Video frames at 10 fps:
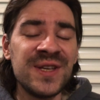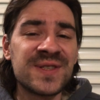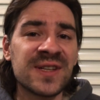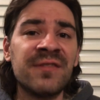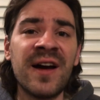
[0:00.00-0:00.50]

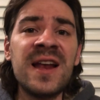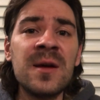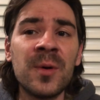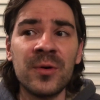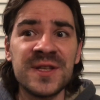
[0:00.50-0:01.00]
it's
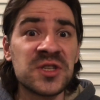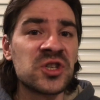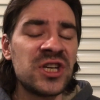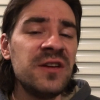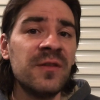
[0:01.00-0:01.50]
available, it's
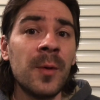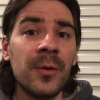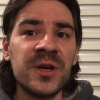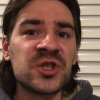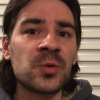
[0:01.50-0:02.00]

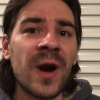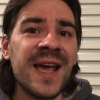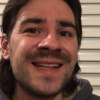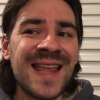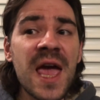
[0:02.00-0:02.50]
achievable, it's
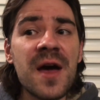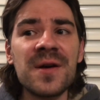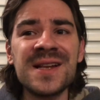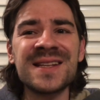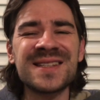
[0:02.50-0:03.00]
right there,
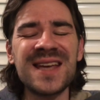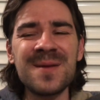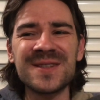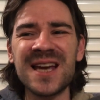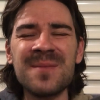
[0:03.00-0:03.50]
and in the
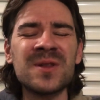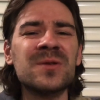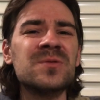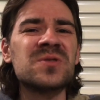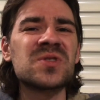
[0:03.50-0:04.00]
same time
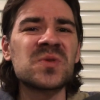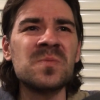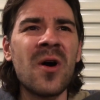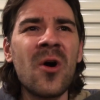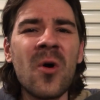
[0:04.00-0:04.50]
those
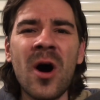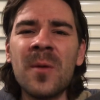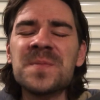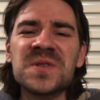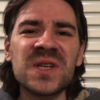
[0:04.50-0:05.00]
small
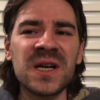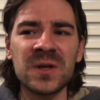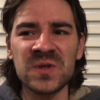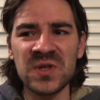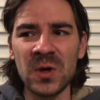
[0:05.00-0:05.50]

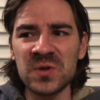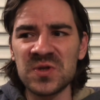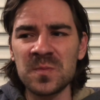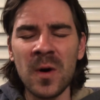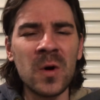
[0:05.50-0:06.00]
obstacles, those
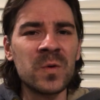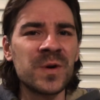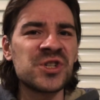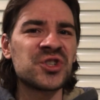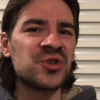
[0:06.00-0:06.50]
small
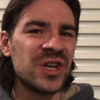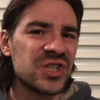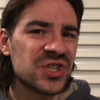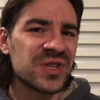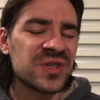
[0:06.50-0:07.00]

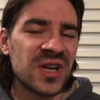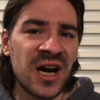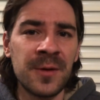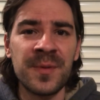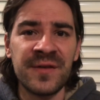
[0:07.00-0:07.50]
restrictions
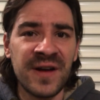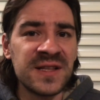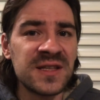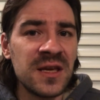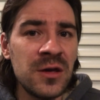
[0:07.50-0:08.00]
are
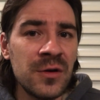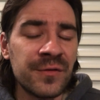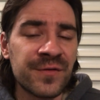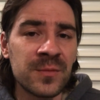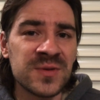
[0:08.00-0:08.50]
preventing you
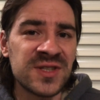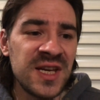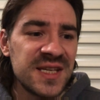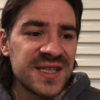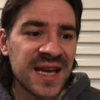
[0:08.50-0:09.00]
from
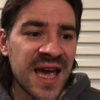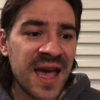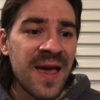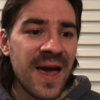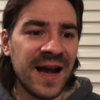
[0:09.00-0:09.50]
seizing
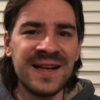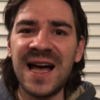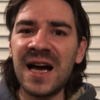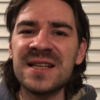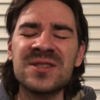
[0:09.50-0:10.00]
it, and
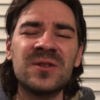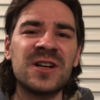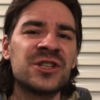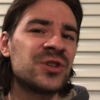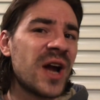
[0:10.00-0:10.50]
that is
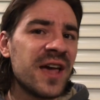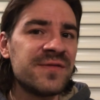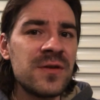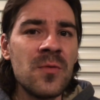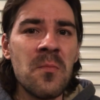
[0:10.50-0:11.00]
gonna
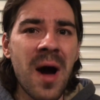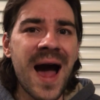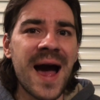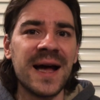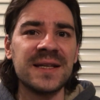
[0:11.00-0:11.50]
drive you
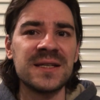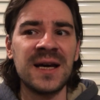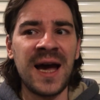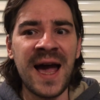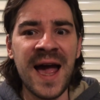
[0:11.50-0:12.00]
mad.
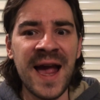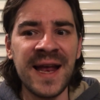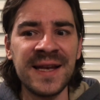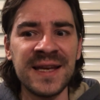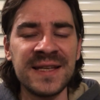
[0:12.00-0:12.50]

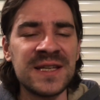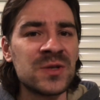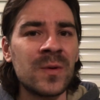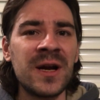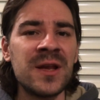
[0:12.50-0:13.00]
And it
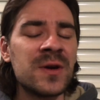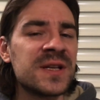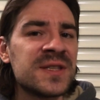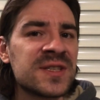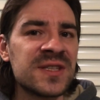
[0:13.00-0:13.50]
is where you
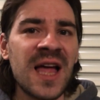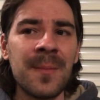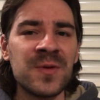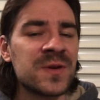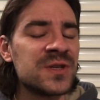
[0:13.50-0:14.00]
can
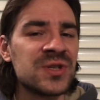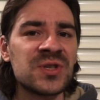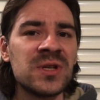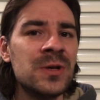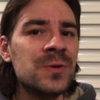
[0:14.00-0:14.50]
snap, you can
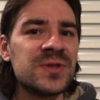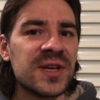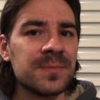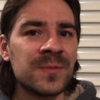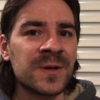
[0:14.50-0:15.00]
just lose
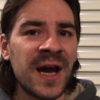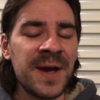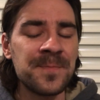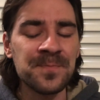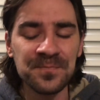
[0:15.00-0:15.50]
it, okay?